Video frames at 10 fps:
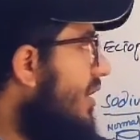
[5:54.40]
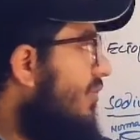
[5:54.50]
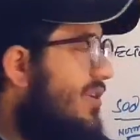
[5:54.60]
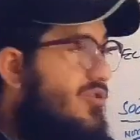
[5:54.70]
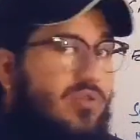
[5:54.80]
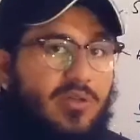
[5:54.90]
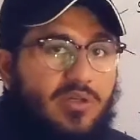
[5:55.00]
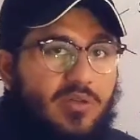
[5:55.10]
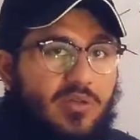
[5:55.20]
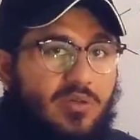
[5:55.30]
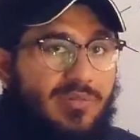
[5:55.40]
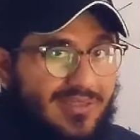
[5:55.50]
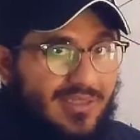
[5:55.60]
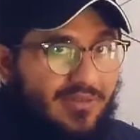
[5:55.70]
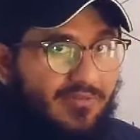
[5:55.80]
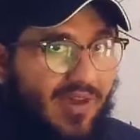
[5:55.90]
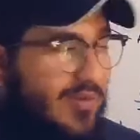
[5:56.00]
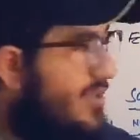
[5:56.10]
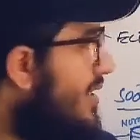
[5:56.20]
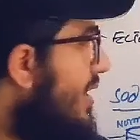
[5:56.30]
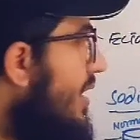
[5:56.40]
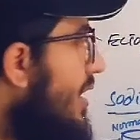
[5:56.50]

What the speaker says: ventricular muscle fibers,